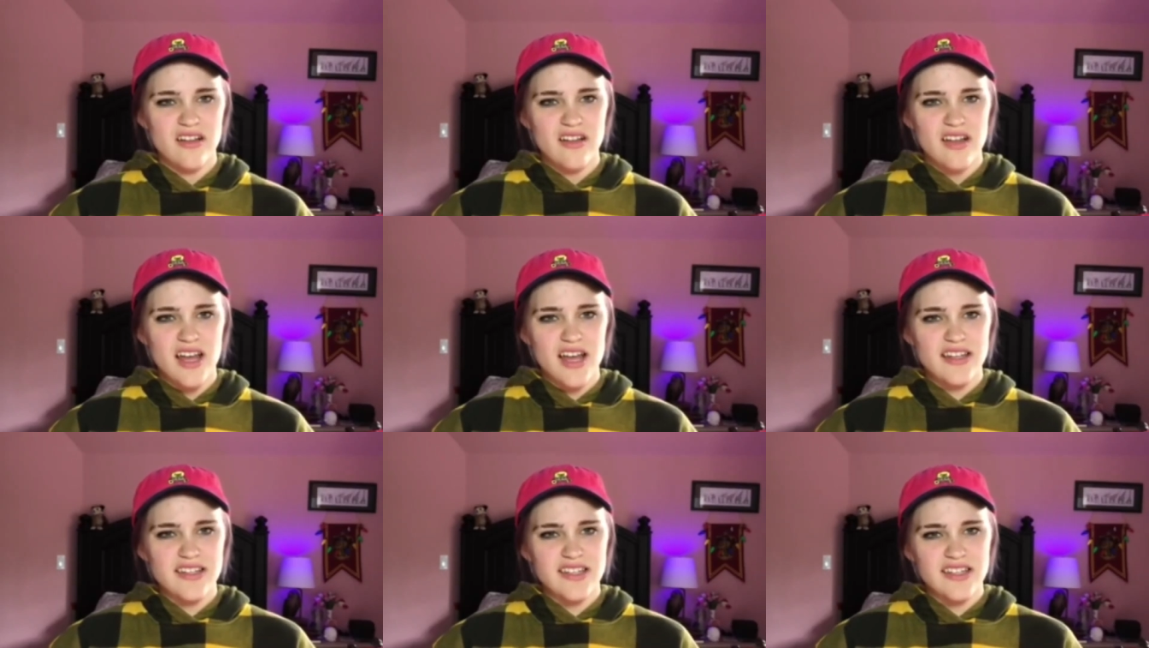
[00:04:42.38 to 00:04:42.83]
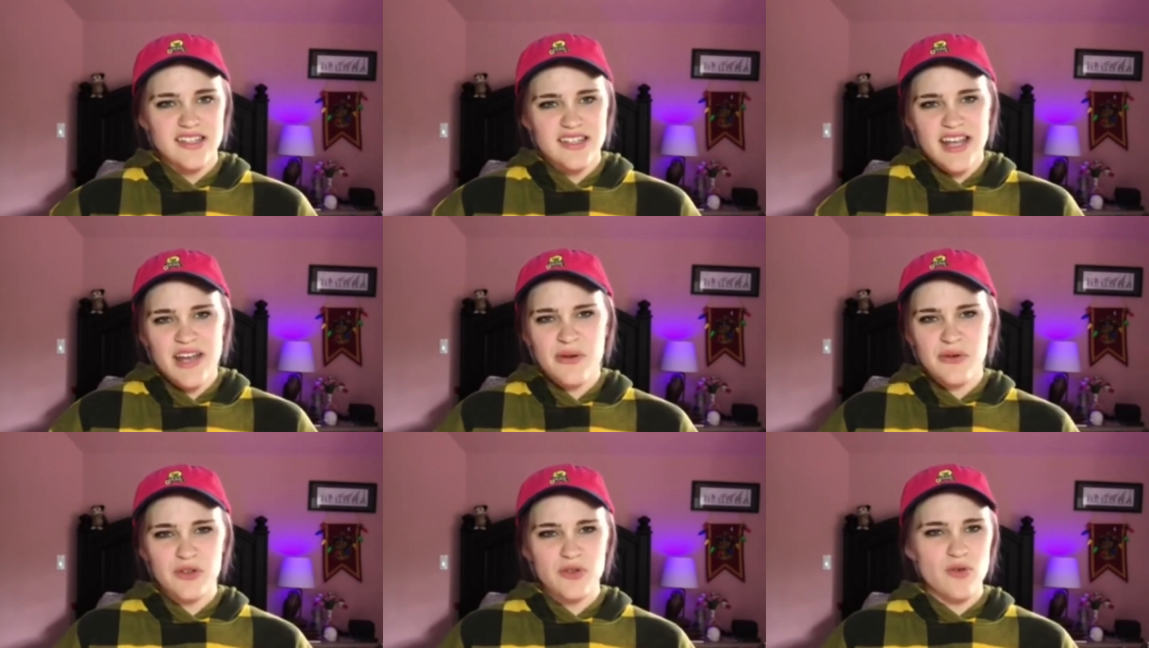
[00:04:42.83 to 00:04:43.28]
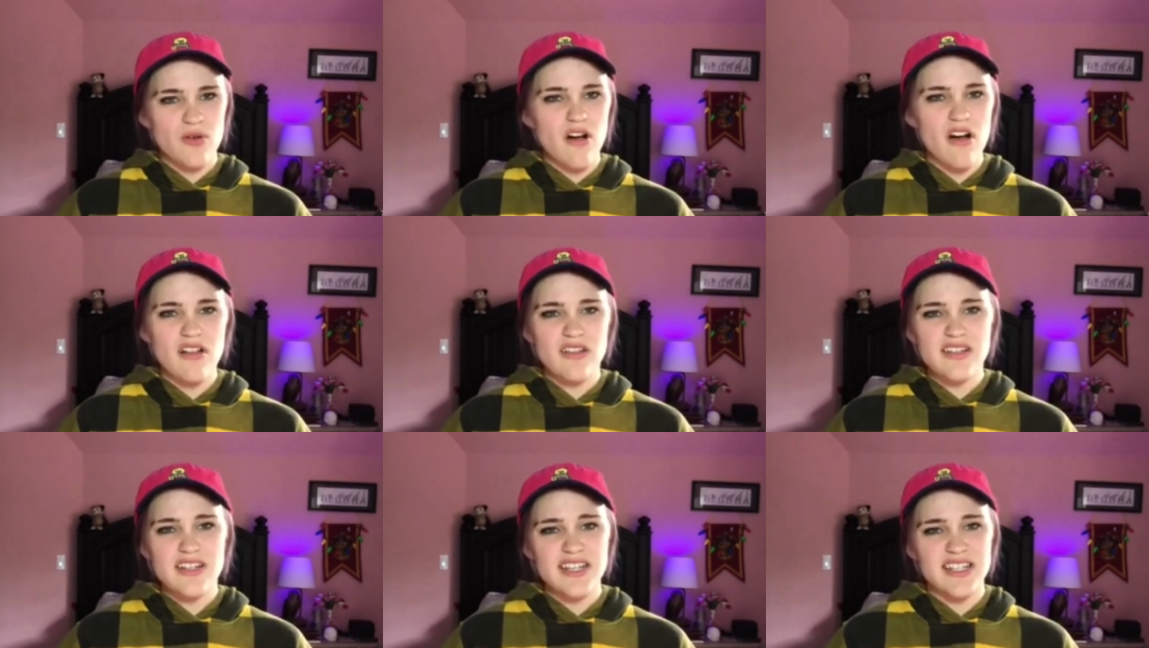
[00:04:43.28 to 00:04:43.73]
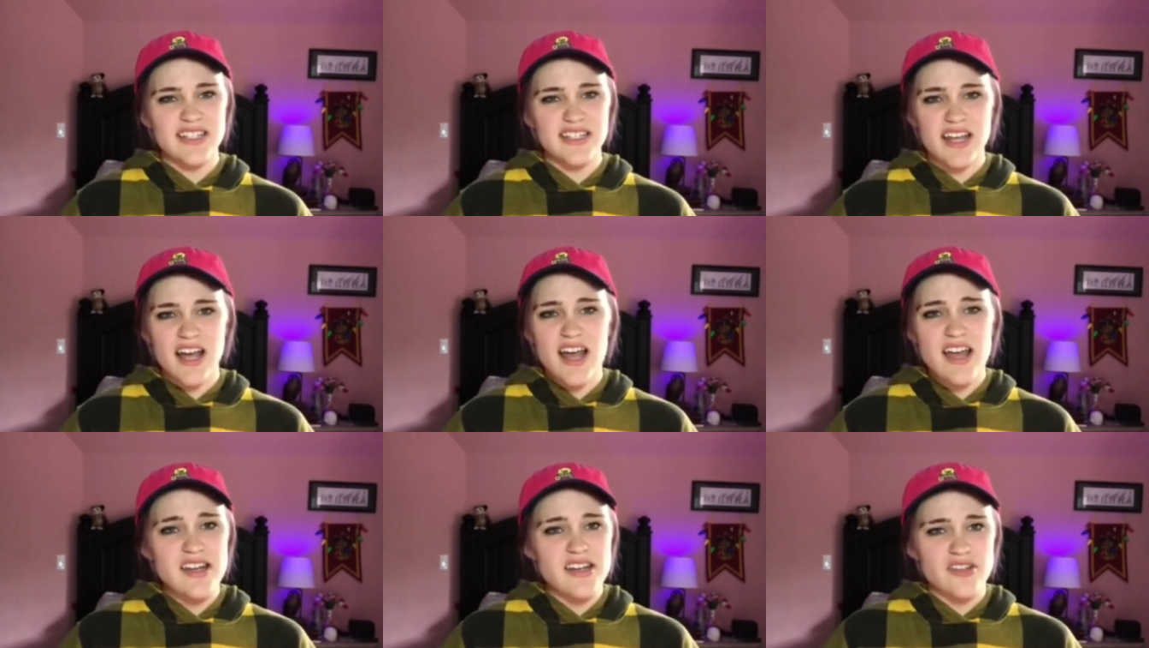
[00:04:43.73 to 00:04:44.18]
and the sound quality's
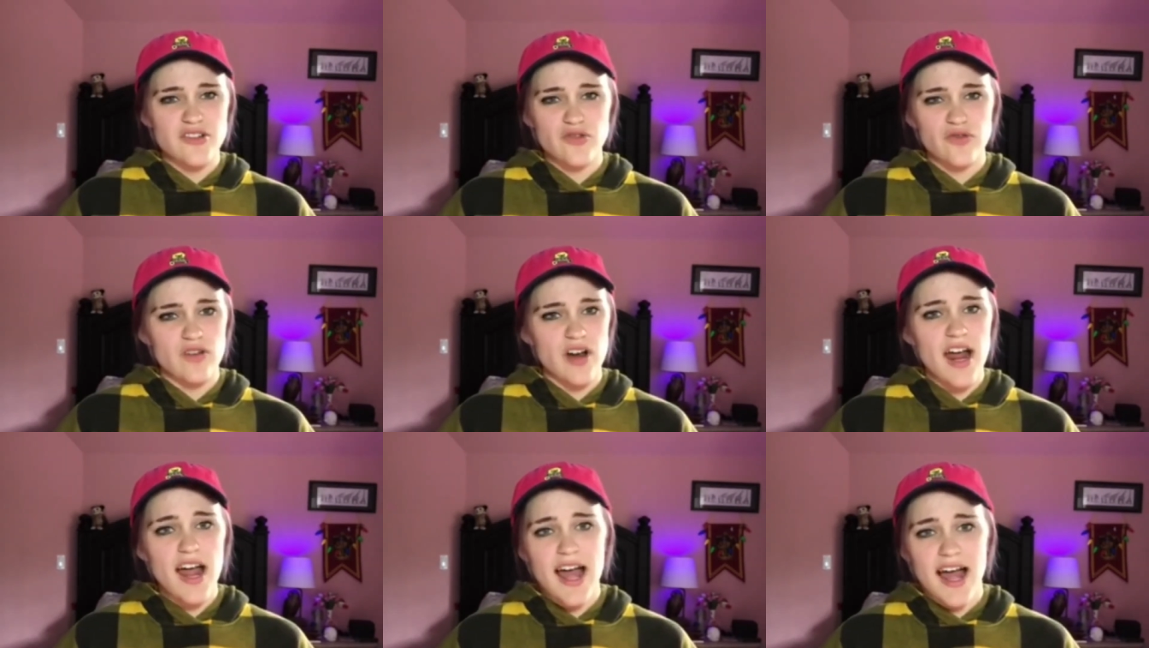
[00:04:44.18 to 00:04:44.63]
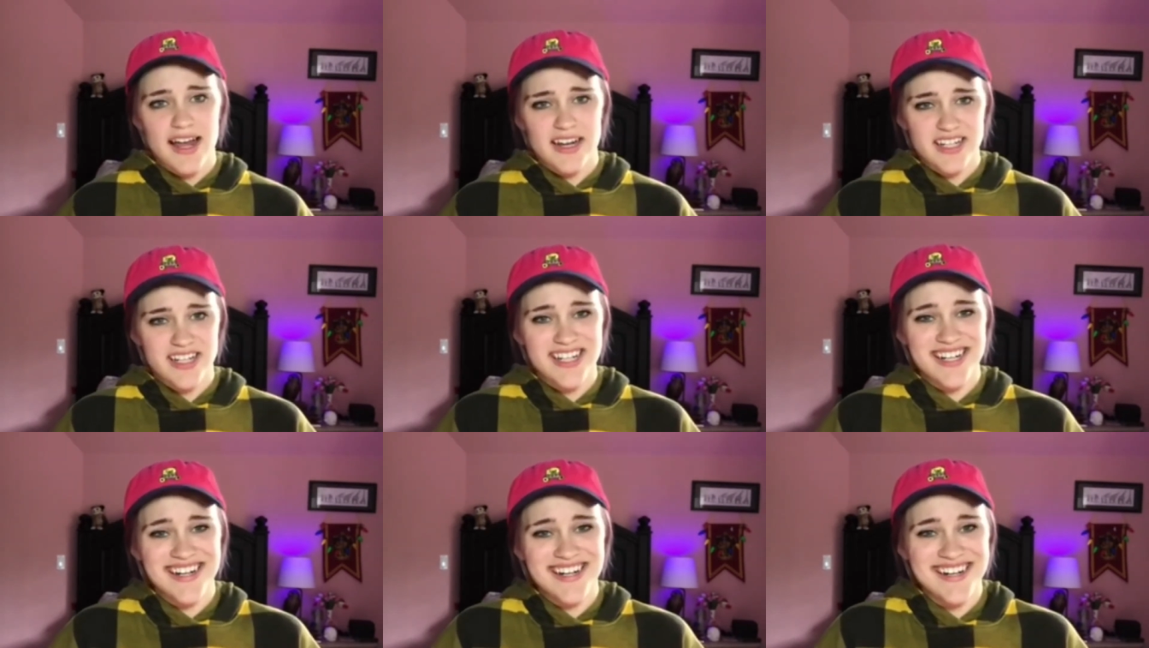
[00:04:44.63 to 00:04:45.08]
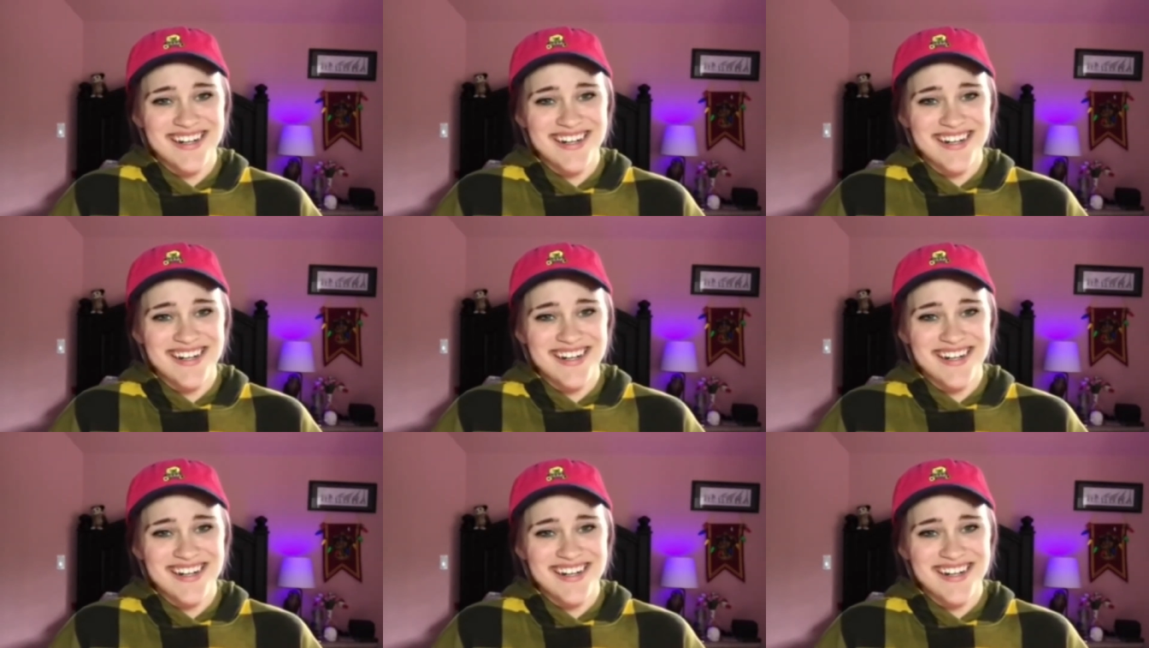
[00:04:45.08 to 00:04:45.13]
kind of trash.